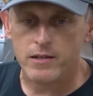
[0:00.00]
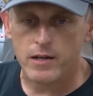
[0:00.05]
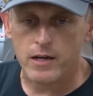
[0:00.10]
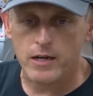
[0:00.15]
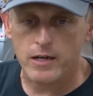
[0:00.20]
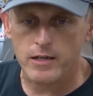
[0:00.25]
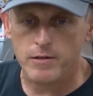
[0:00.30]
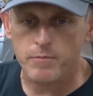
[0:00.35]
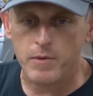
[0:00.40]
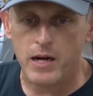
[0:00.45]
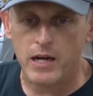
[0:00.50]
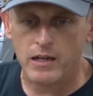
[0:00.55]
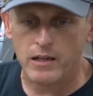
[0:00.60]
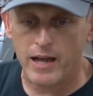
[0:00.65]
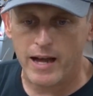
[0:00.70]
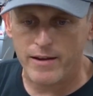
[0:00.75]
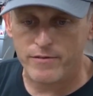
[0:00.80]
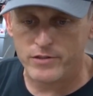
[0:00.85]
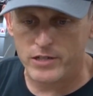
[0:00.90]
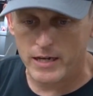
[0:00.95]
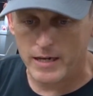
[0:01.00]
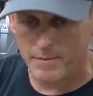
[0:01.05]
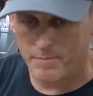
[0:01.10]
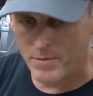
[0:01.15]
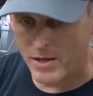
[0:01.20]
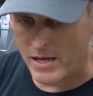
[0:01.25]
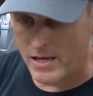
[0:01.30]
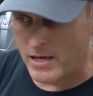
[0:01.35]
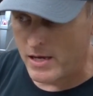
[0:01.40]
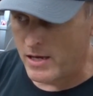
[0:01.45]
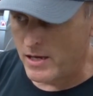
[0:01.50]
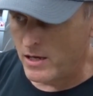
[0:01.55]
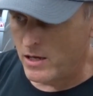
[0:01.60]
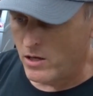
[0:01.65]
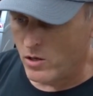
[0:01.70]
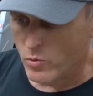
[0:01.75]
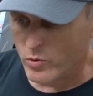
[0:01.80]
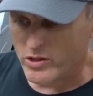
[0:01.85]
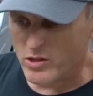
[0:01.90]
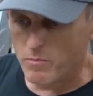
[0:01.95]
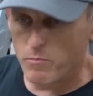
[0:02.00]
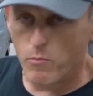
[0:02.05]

a lifetime with the